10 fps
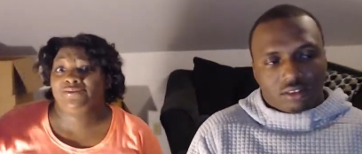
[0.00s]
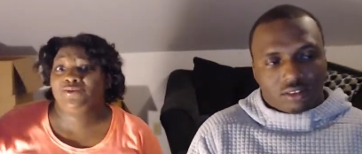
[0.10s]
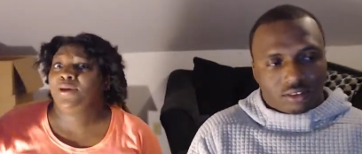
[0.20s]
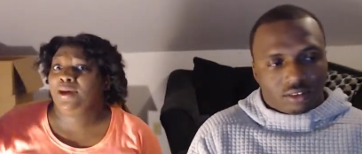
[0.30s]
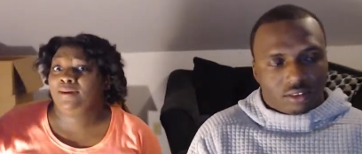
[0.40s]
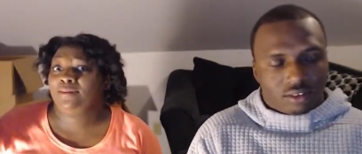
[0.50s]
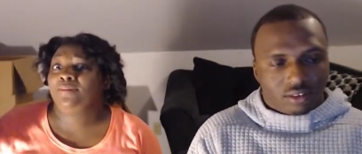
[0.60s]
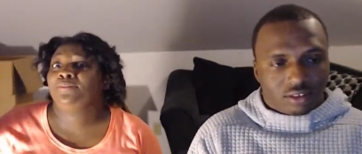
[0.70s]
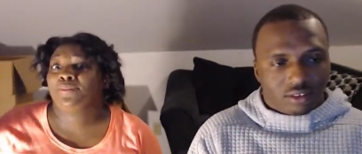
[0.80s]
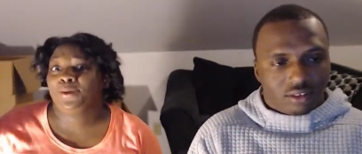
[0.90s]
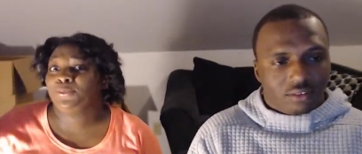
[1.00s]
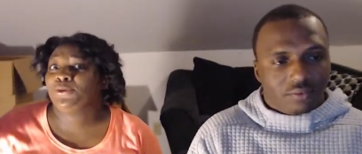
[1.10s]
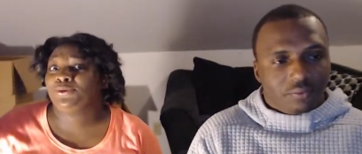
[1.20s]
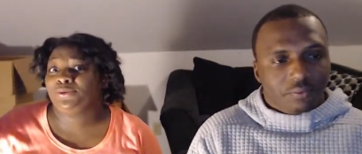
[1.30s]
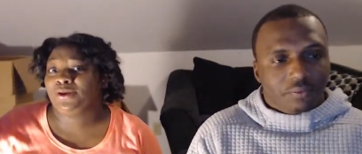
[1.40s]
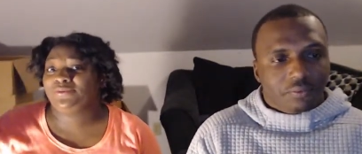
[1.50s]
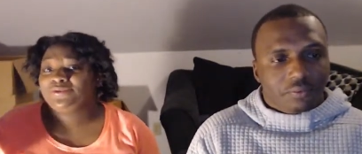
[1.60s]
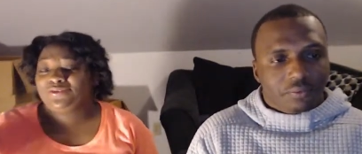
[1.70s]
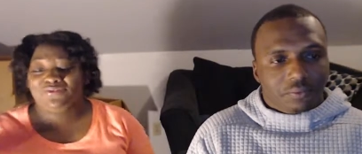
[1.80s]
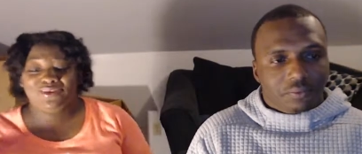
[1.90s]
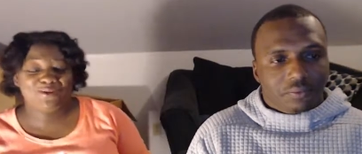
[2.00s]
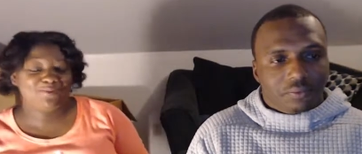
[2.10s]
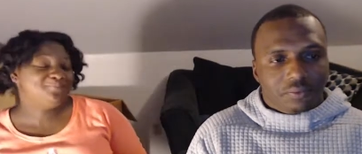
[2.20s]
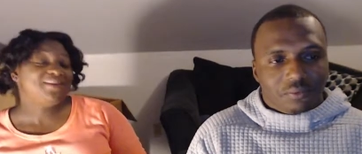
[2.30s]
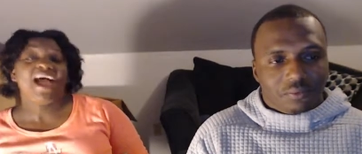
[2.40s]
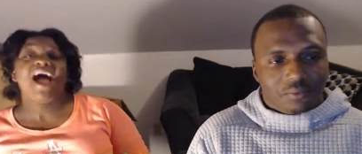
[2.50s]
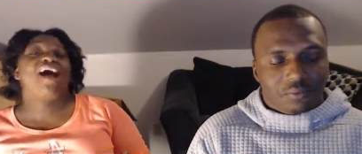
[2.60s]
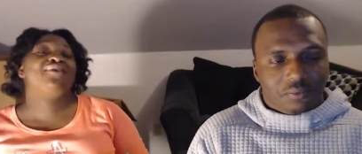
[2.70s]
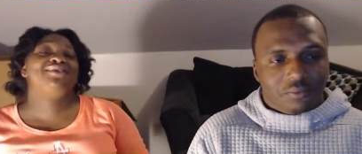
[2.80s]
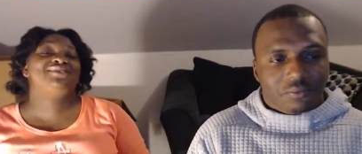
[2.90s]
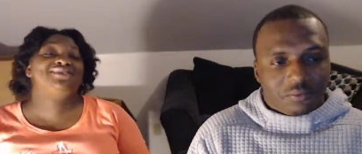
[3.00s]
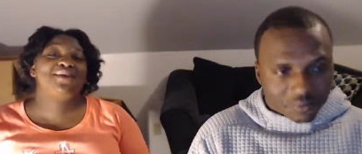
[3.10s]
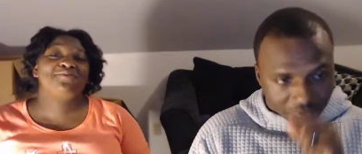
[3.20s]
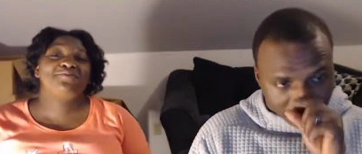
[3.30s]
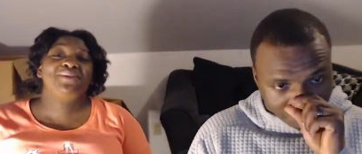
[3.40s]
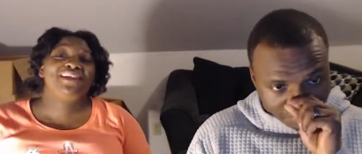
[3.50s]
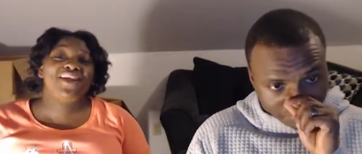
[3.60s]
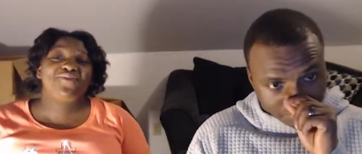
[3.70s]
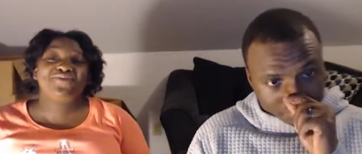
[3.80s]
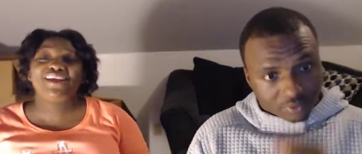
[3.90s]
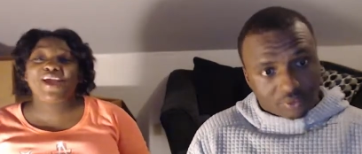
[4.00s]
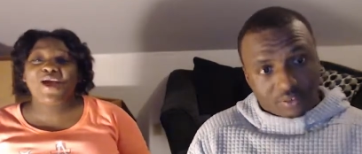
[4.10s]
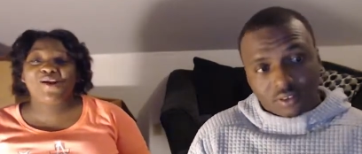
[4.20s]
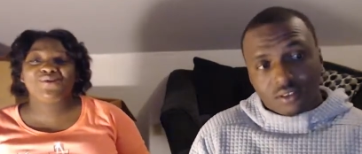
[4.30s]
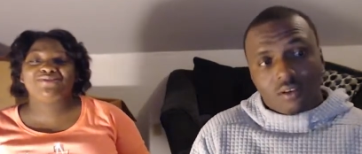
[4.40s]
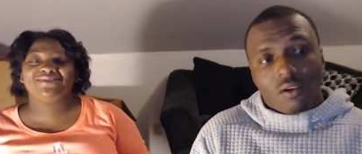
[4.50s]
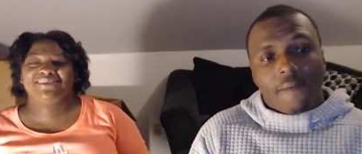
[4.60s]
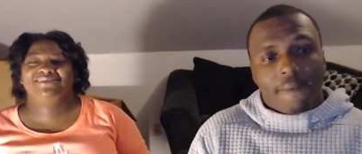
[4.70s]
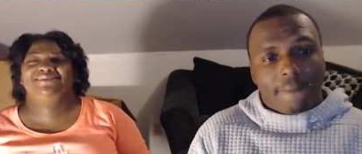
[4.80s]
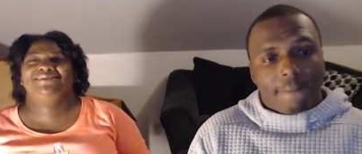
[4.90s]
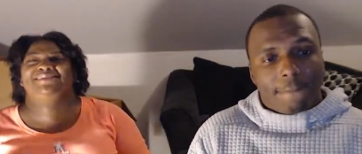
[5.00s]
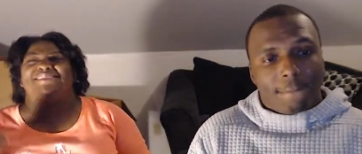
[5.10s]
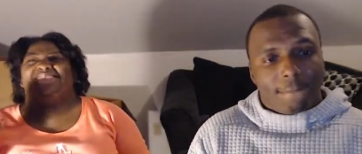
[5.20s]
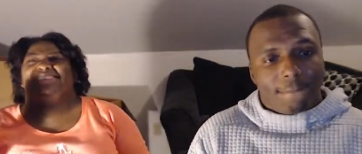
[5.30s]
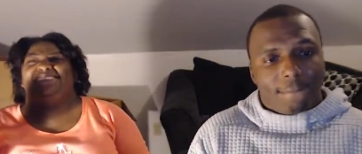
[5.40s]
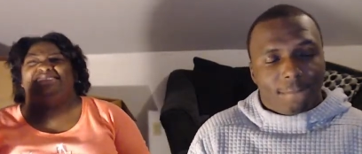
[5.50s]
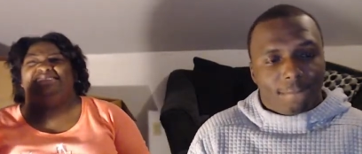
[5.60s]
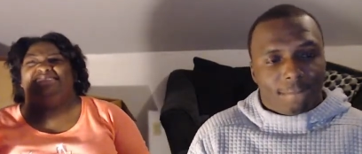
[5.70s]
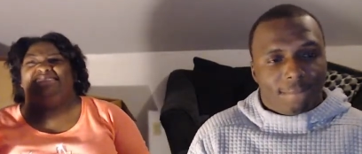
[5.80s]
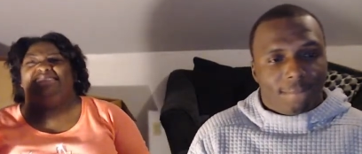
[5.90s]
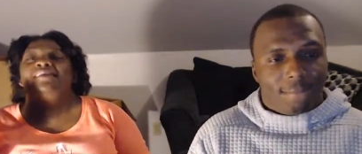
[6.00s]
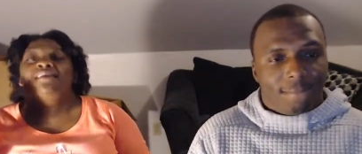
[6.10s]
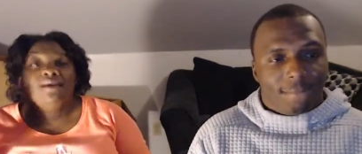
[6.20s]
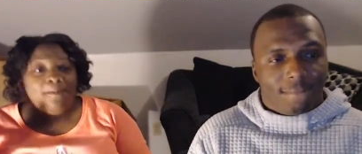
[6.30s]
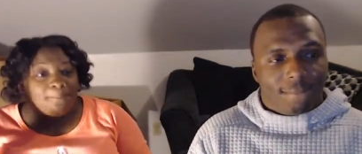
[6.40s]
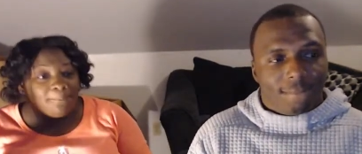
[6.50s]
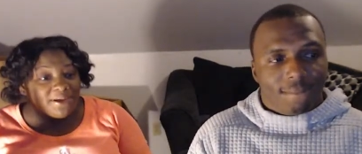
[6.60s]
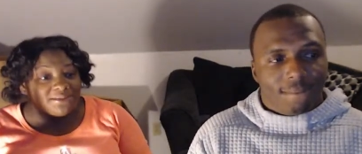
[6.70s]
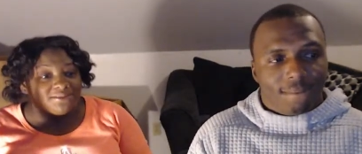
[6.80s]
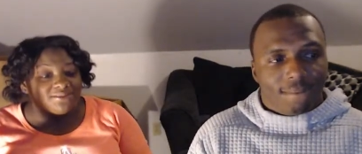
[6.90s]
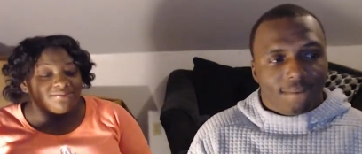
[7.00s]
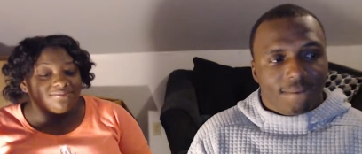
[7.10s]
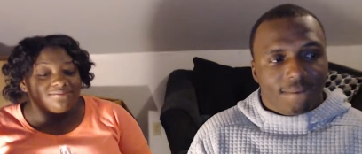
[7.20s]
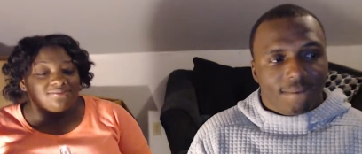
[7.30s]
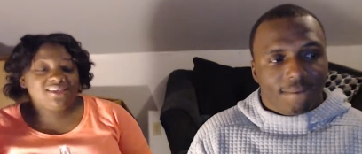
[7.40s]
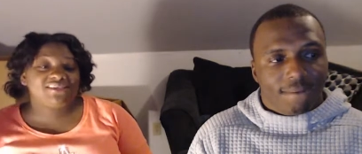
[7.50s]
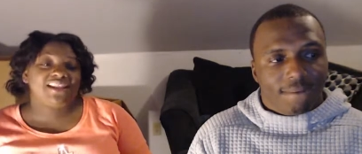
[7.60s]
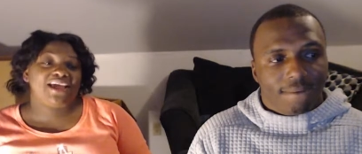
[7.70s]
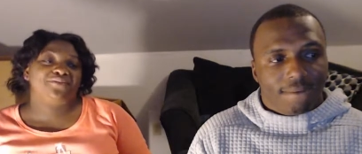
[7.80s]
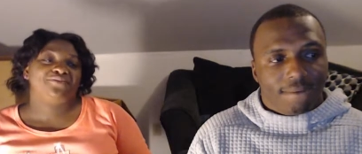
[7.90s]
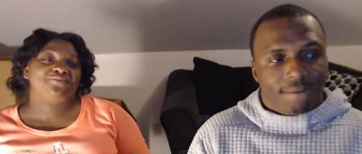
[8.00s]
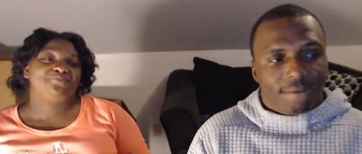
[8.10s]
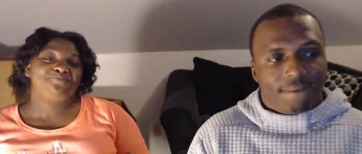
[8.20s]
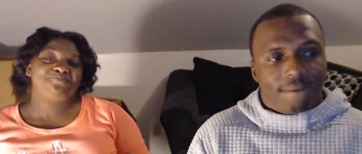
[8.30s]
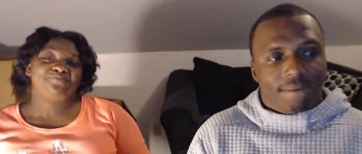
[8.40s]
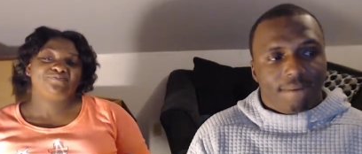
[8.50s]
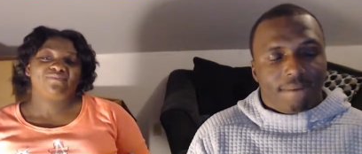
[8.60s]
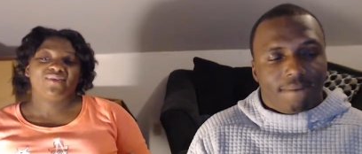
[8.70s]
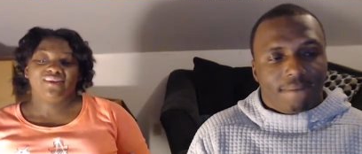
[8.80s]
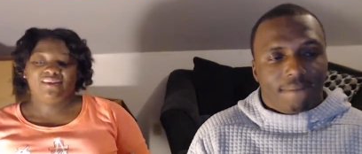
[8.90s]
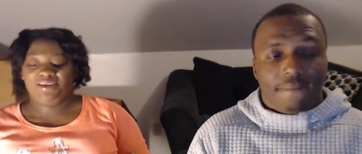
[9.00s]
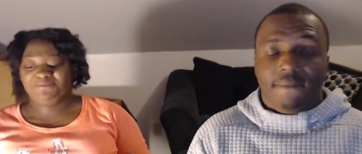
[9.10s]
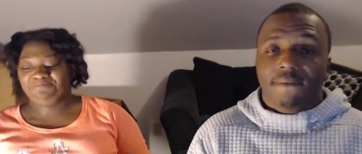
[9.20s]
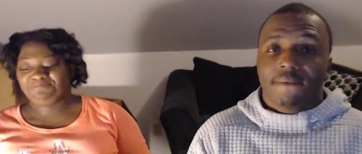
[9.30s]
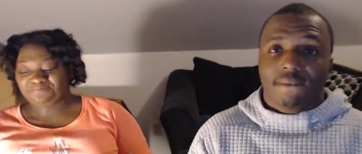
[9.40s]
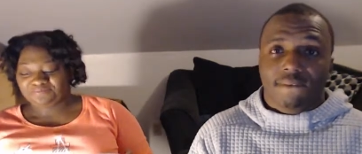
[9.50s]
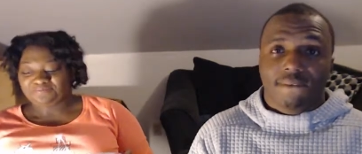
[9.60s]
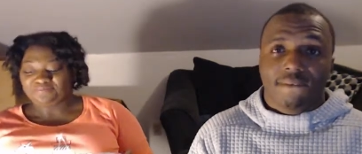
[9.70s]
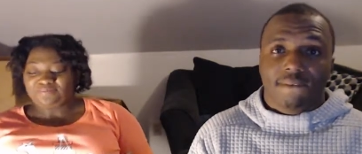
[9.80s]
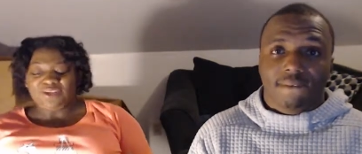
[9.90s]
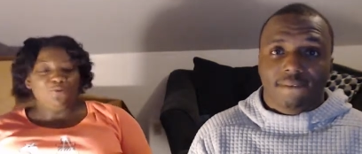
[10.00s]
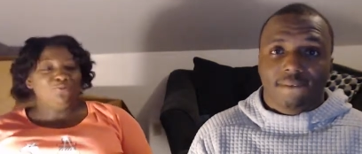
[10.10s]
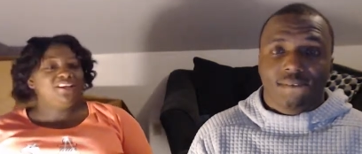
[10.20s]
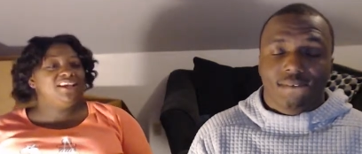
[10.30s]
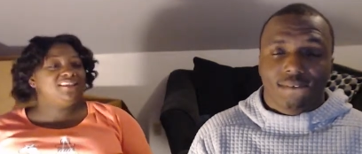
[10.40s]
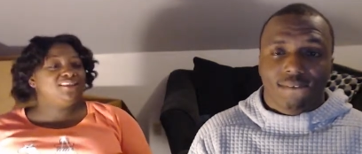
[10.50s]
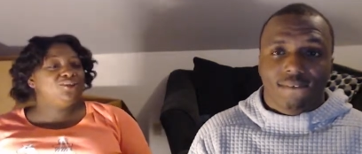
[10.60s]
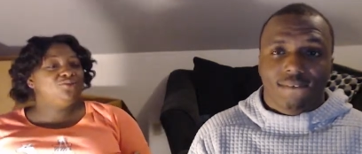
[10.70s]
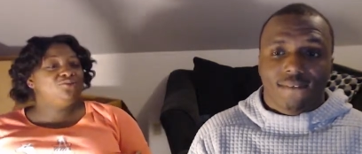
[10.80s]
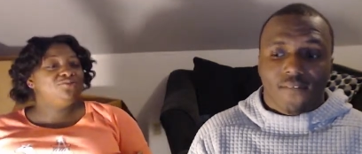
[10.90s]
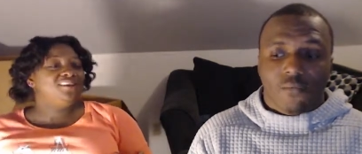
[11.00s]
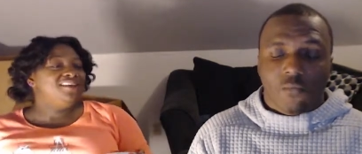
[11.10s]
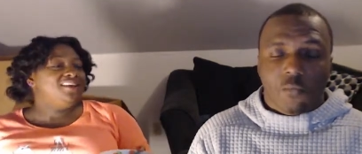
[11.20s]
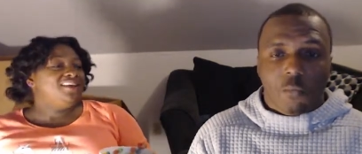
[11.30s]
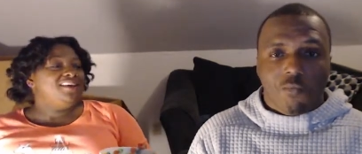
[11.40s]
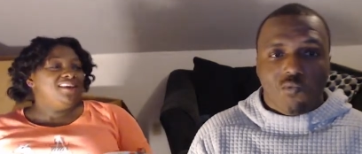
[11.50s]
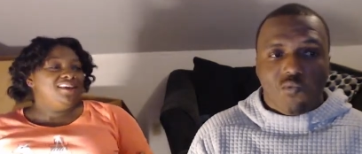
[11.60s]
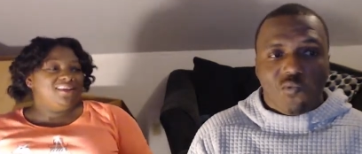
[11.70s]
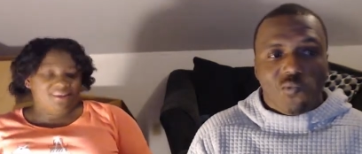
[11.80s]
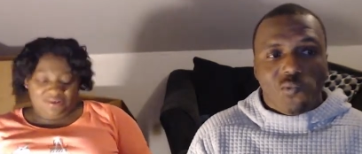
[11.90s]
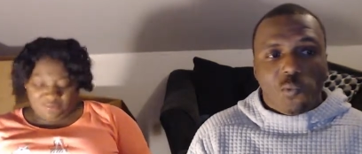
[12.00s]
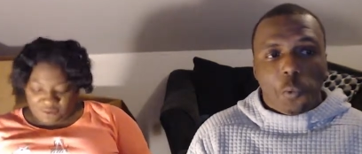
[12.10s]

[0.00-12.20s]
Speaker 1: Okay, I'm, I'm real nervous over here. I already seen plenty of videos, and it's just disgusting, but it's life. And we did the do, and we